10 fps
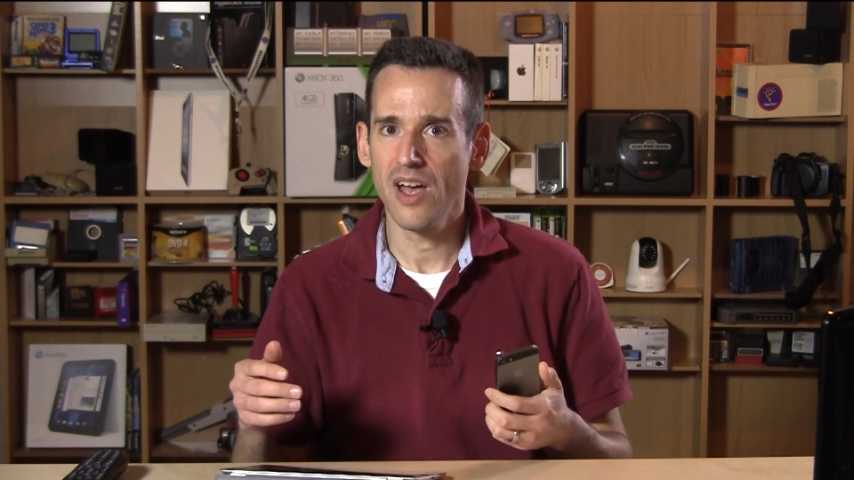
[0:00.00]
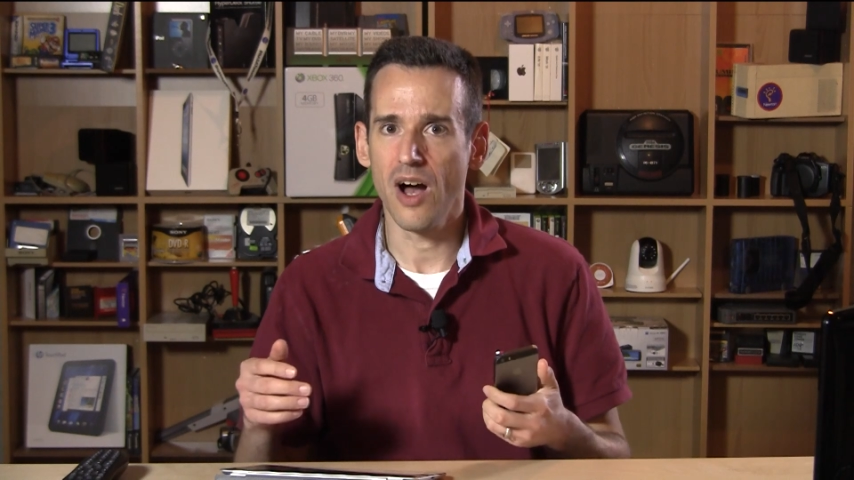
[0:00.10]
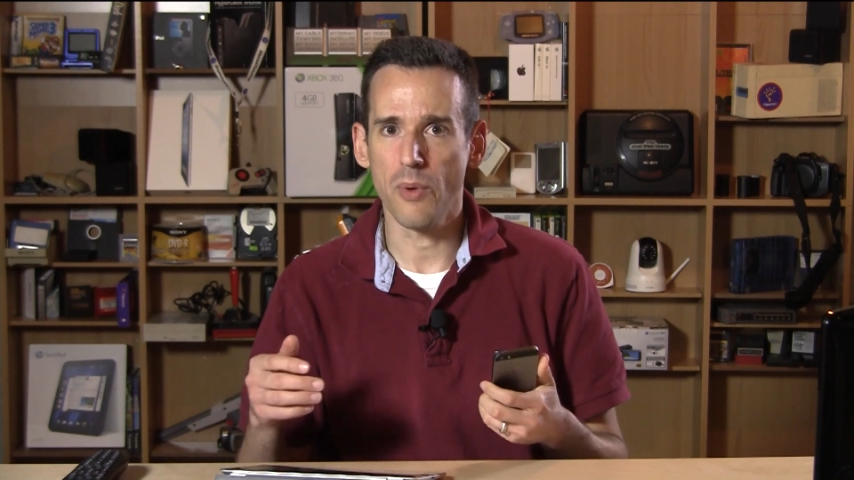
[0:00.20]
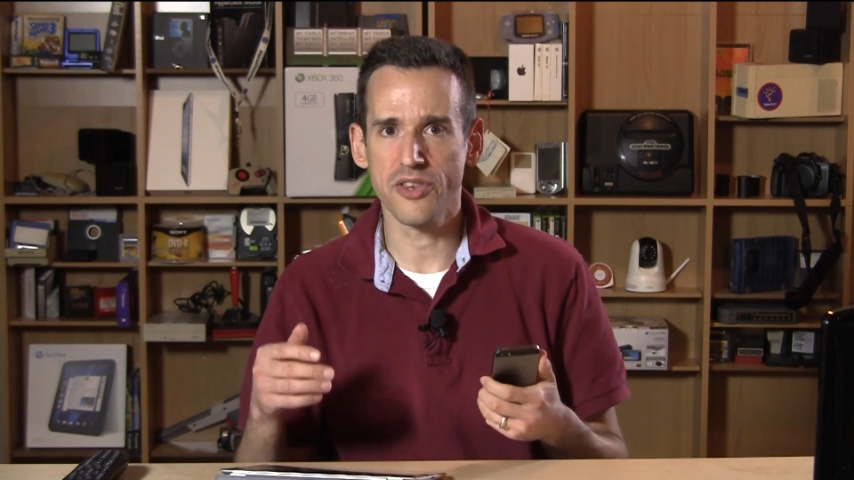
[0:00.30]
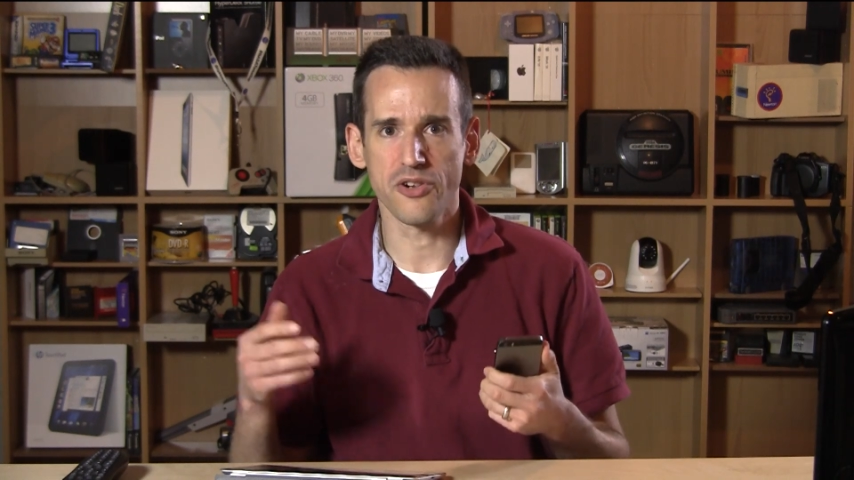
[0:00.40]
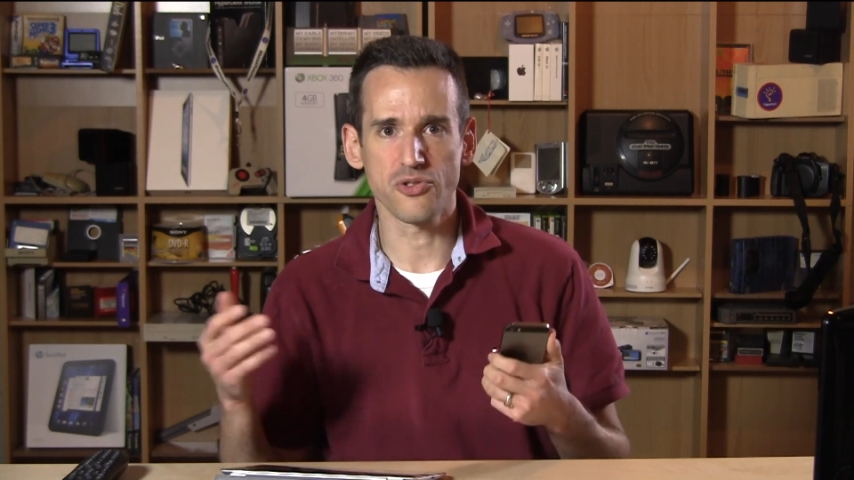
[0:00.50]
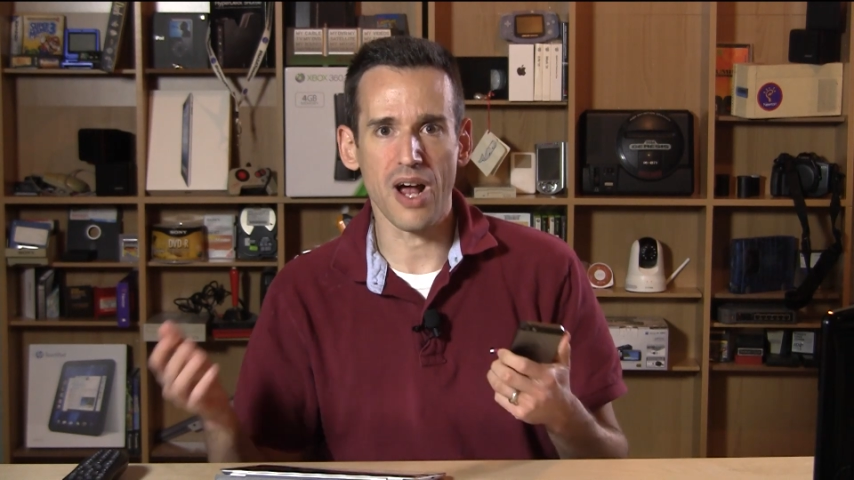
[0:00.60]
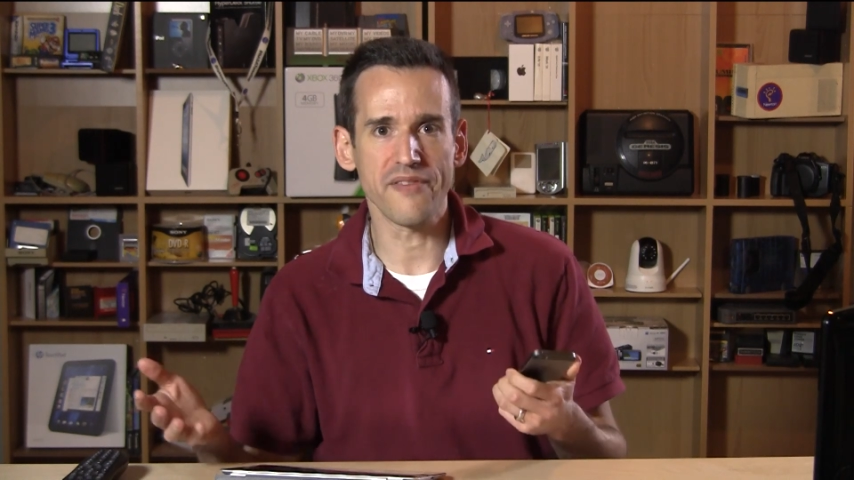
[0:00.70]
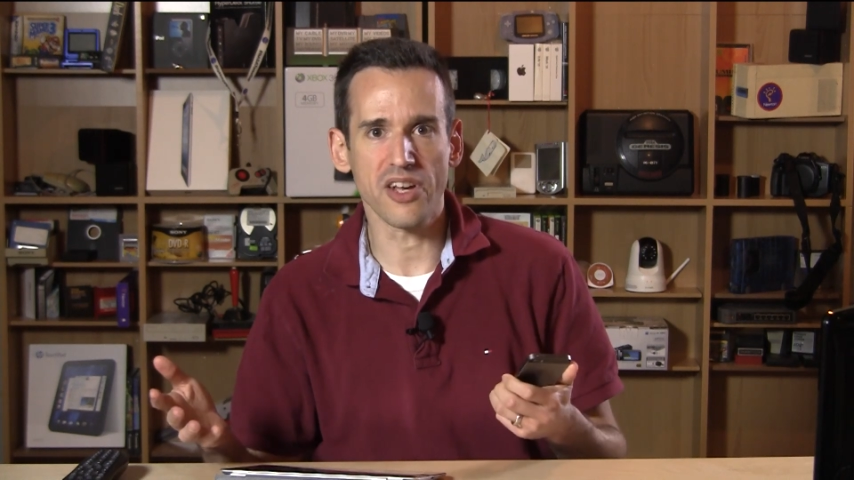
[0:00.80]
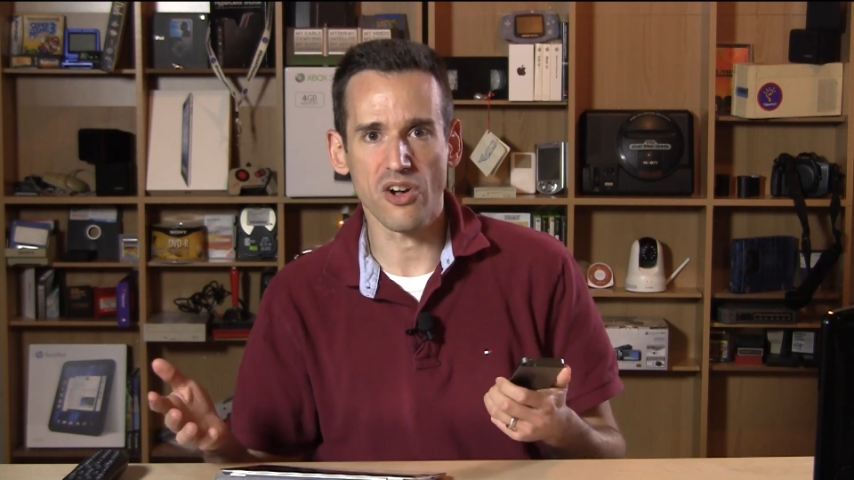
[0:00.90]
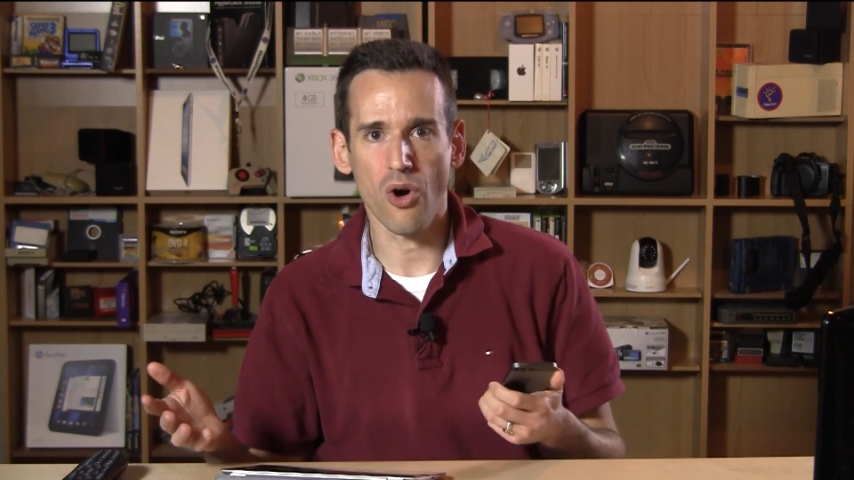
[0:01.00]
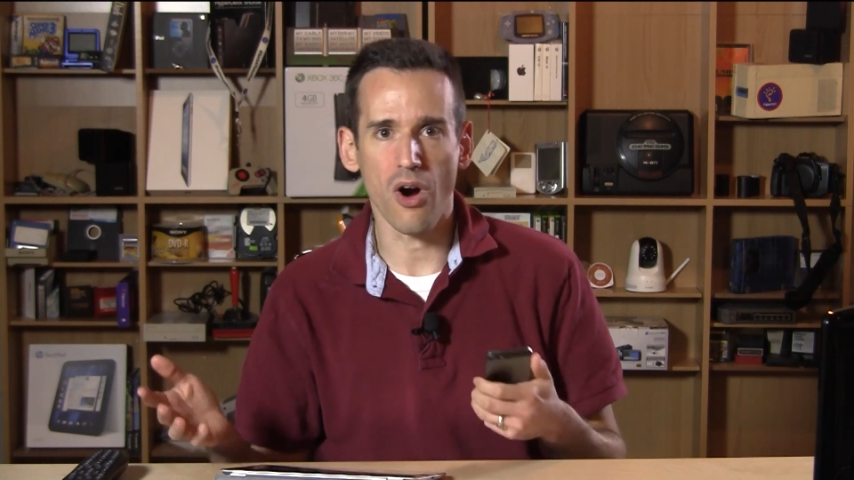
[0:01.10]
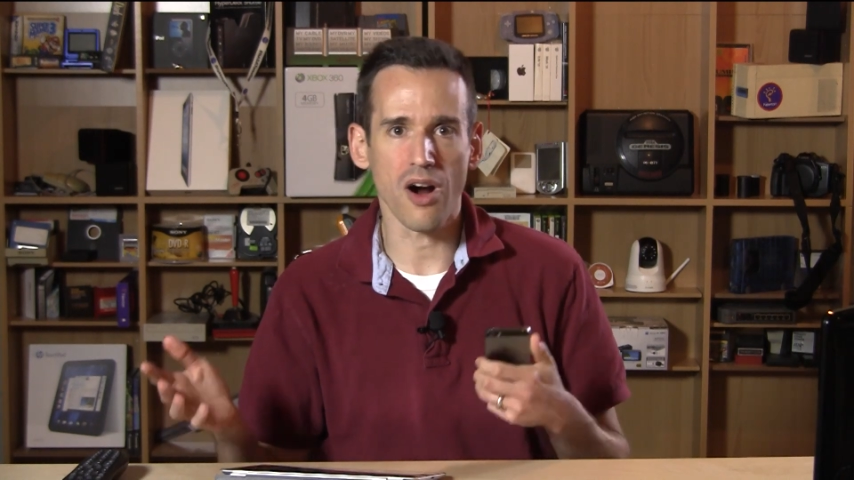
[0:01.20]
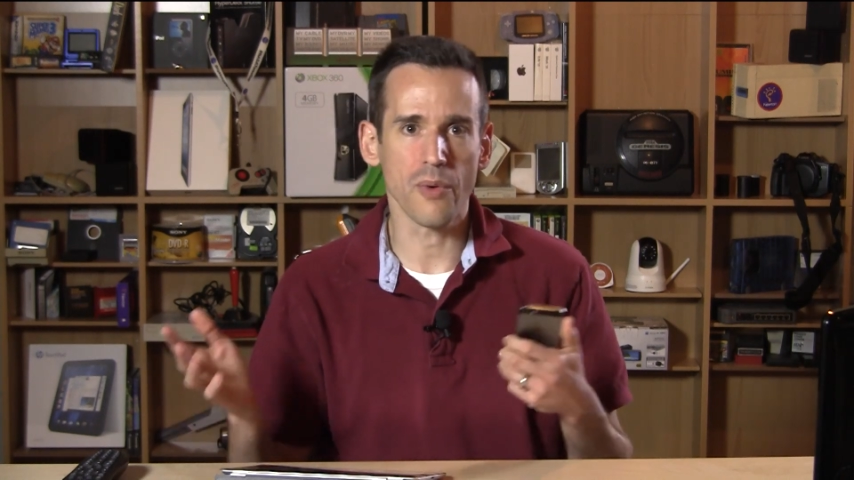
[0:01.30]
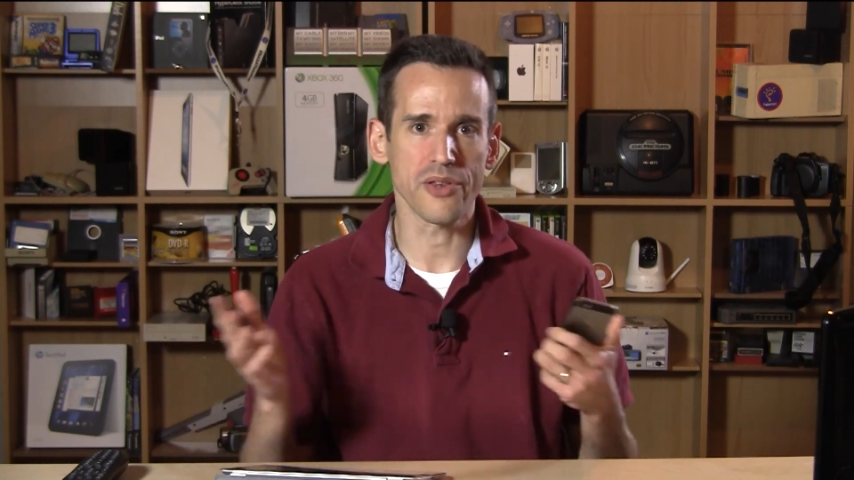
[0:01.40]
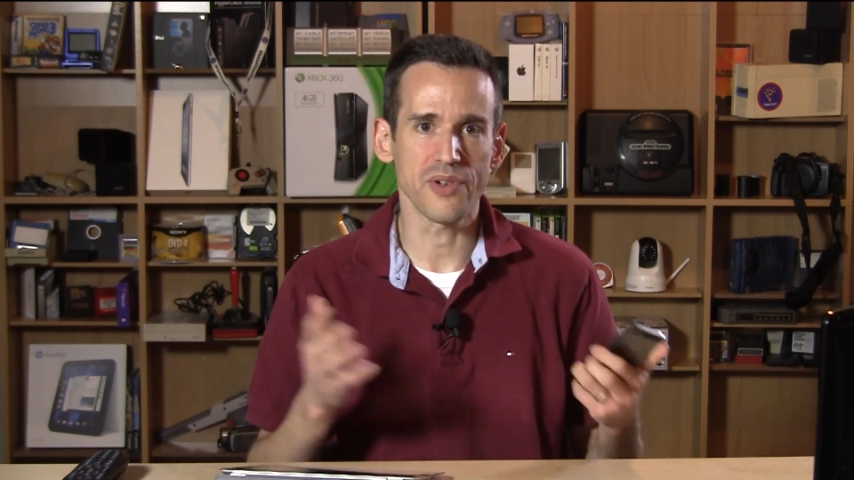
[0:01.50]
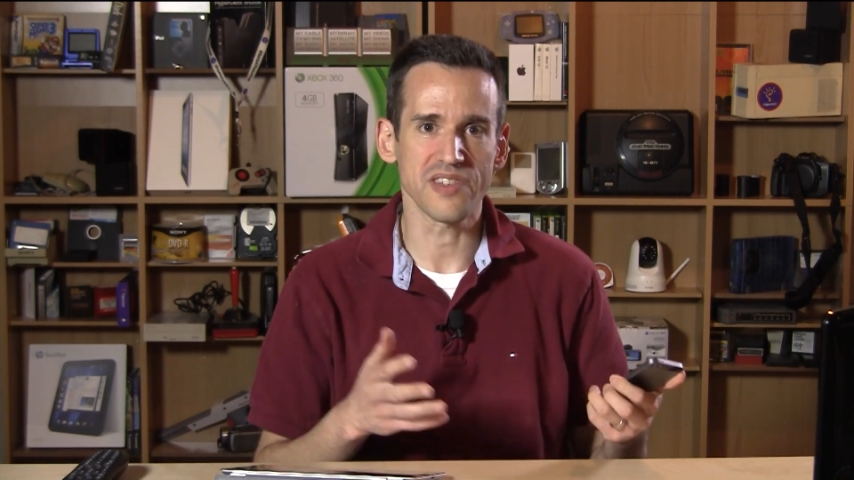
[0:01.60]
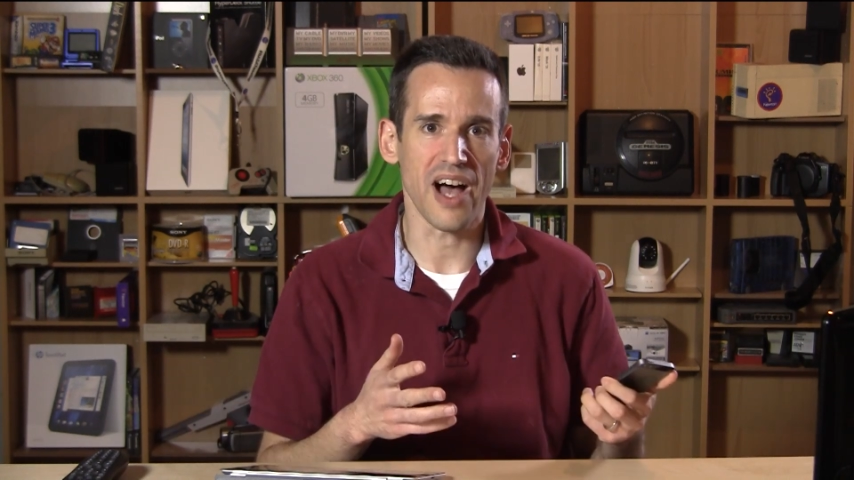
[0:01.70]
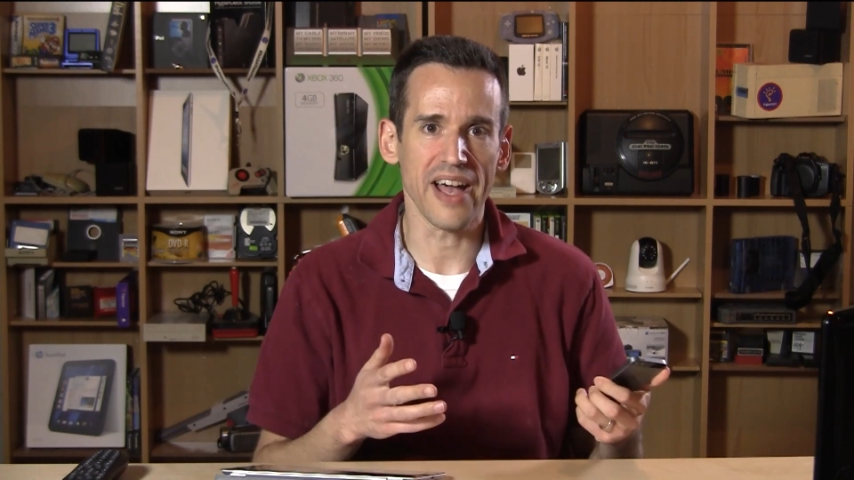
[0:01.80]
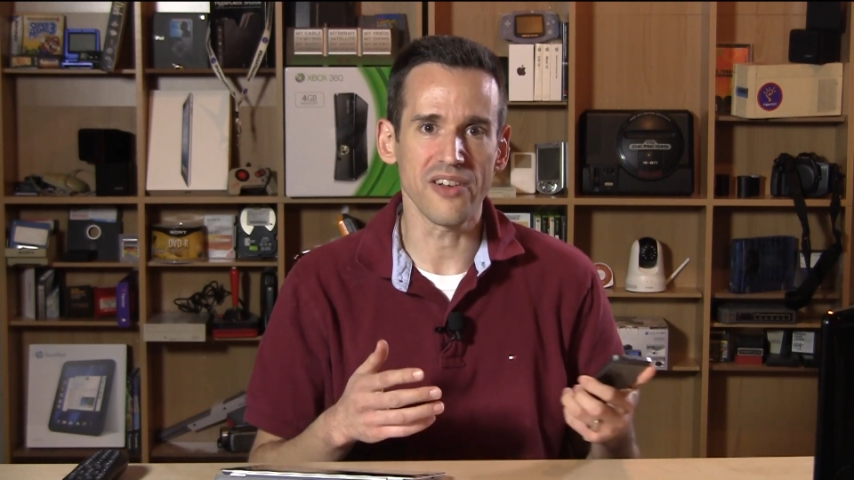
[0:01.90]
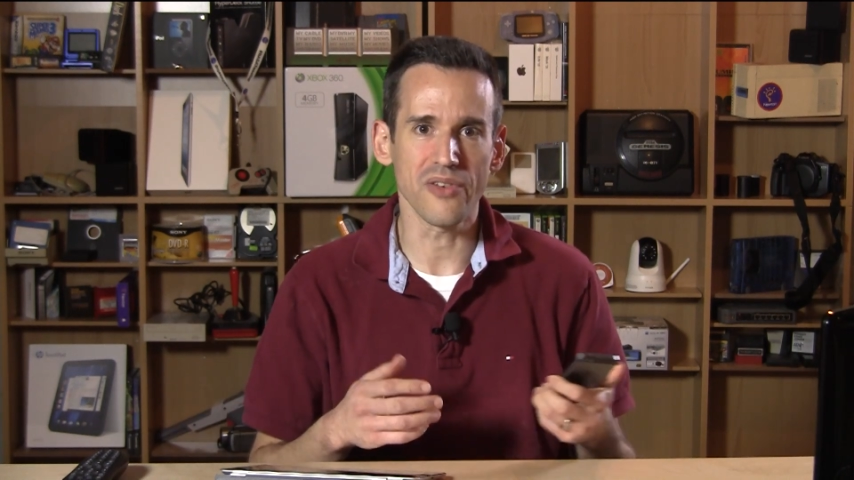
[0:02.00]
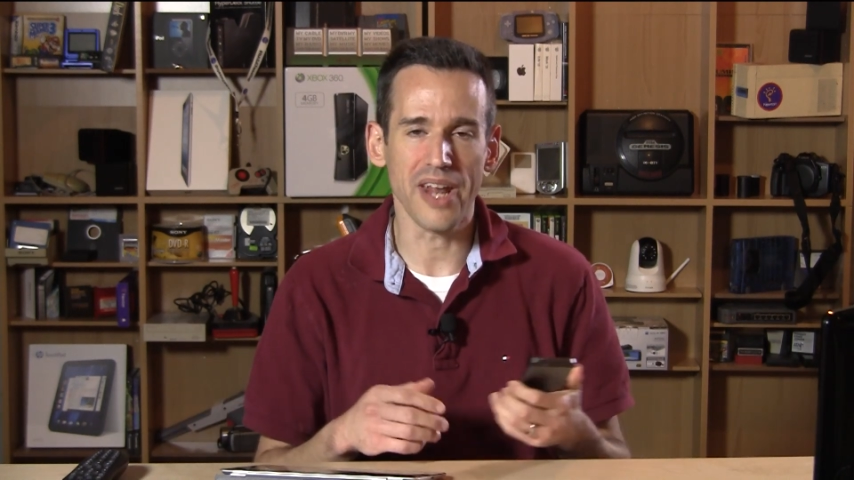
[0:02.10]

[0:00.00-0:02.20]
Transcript: uh, whether you're driving a car, whether it's idle.